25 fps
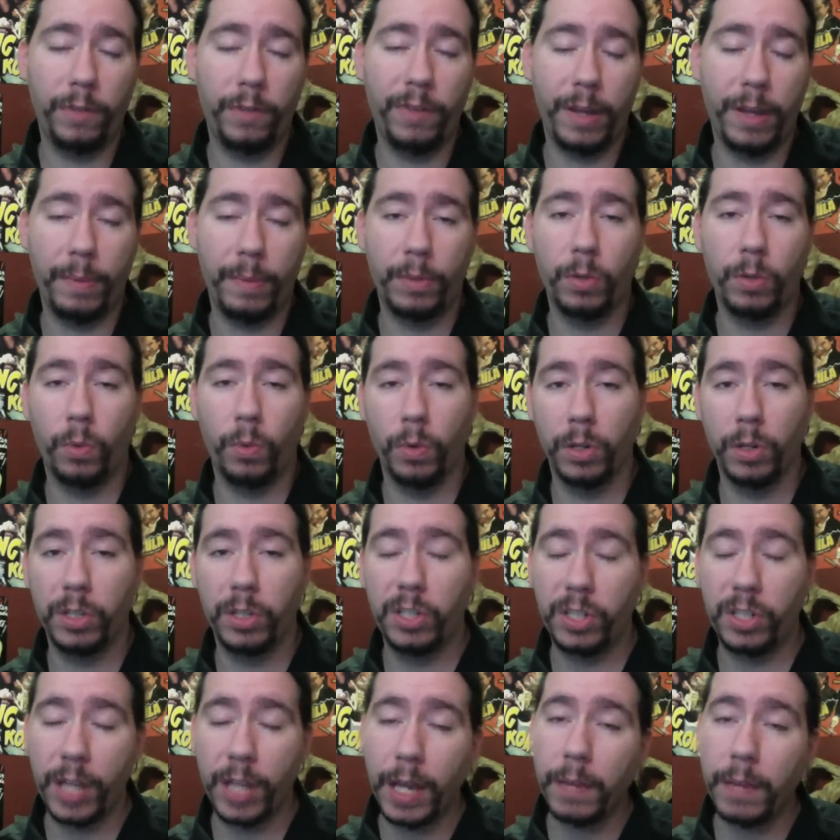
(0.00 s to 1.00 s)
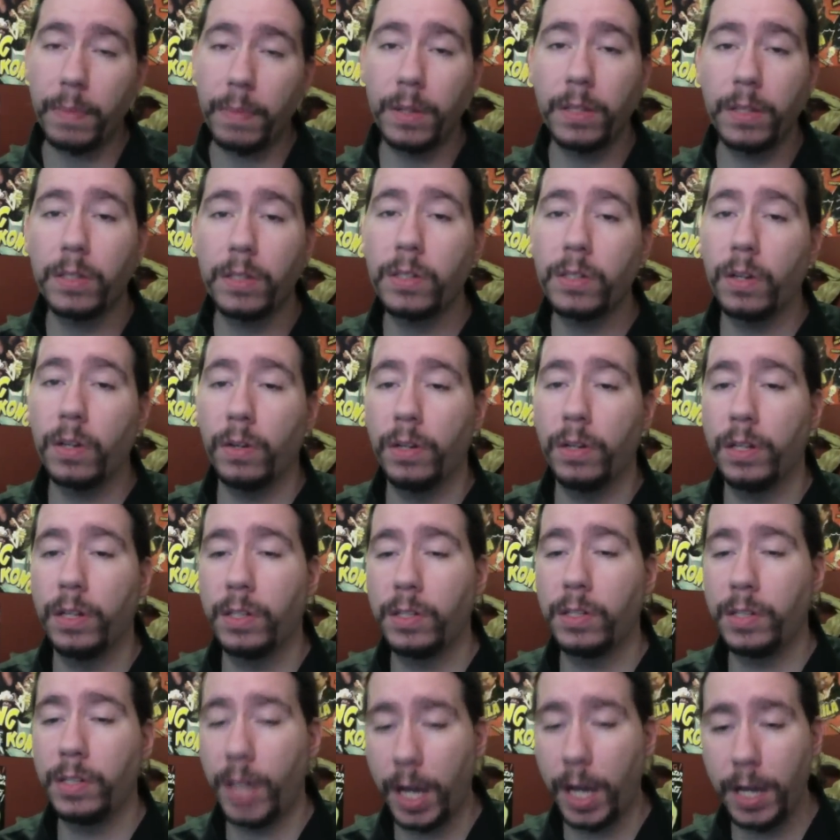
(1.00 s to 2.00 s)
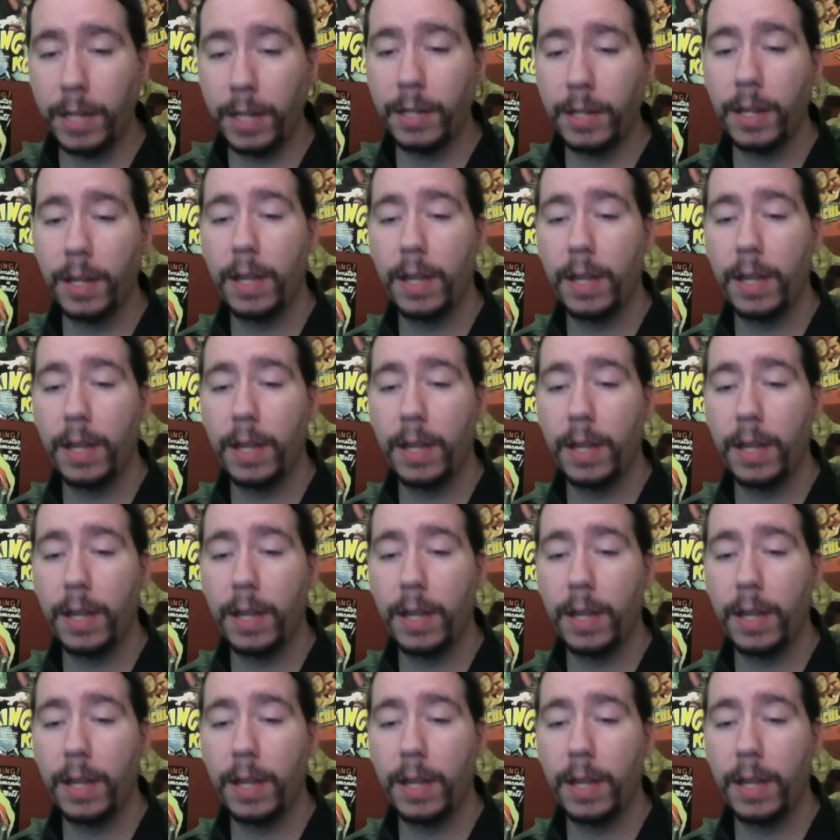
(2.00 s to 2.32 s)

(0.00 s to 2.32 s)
defamatory statements on his site,